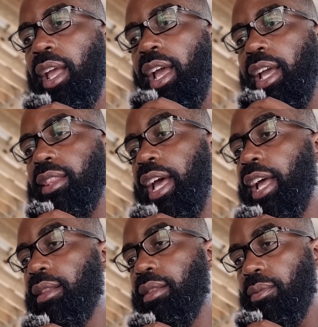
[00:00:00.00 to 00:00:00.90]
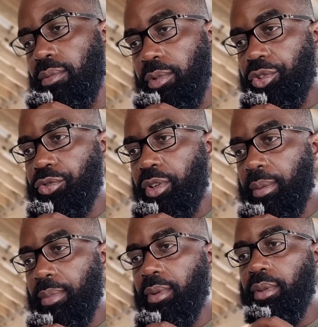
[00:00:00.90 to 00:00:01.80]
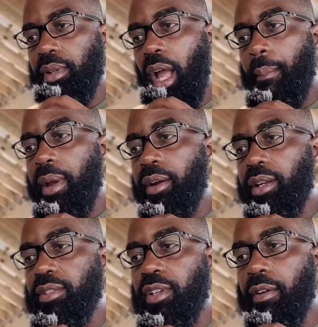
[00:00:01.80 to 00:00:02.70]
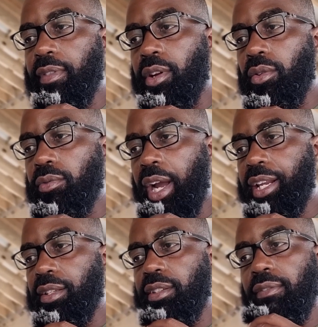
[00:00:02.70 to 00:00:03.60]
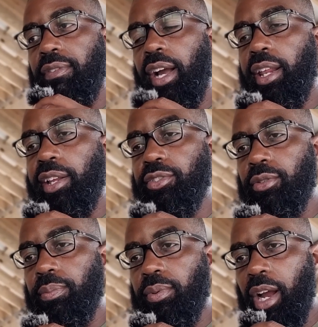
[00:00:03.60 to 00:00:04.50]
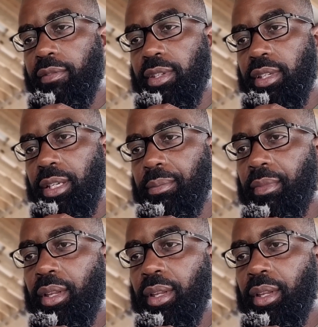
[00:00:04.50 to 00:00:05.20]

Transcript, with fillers: And that would strip Americans of their right to financial privacy.